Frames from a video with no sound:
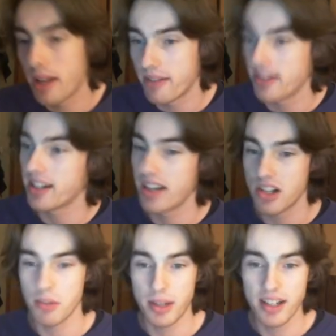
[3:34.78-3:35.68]
part of
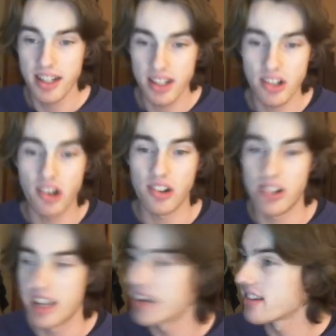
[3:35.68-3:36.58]
Indonesia, but not a
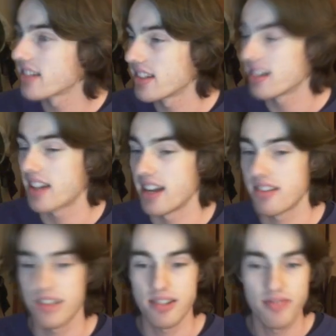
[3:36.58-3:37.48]
good guess. Okay,
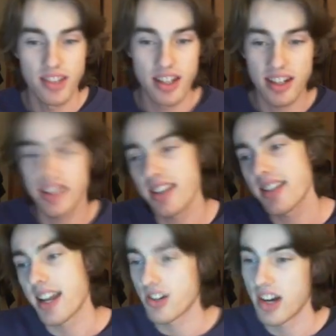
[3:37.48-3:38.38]
so it does
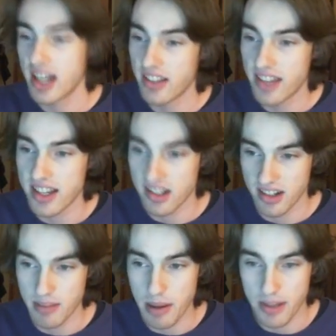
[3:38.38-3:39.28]
get dry down there,
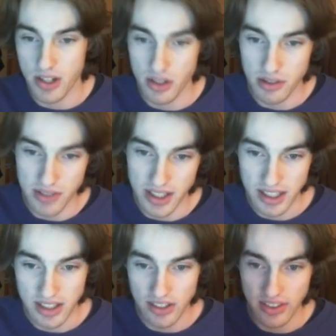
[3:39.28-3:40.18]
so maybe I should
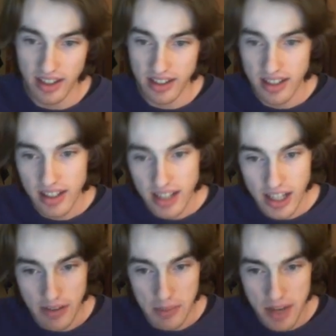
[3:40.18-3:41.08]
have gotten that.
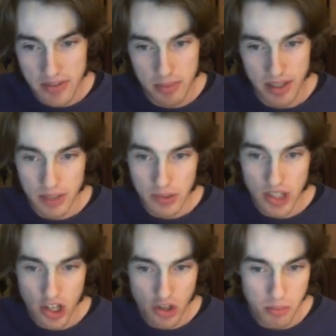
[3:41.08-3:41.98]
Anyway, we have some language
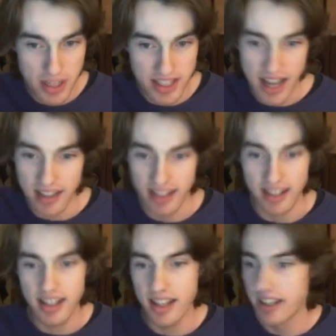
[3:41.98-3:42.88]
here, should be
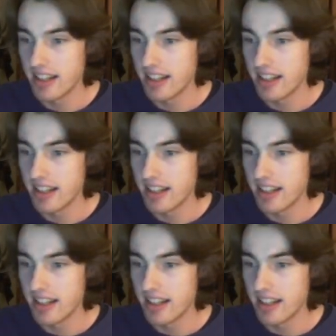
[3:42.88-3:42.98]
Italian.